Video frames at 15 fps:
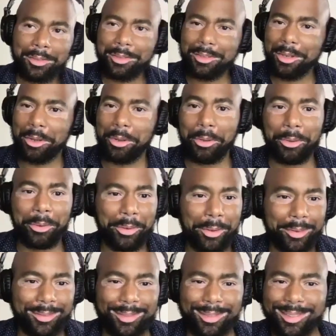the thing that
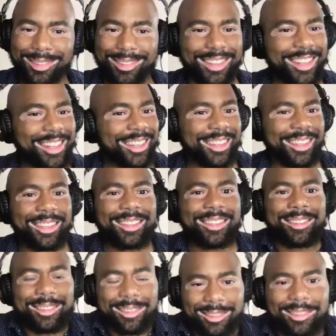helps to
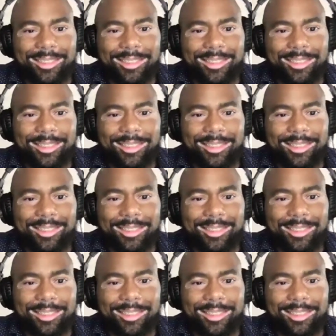cry,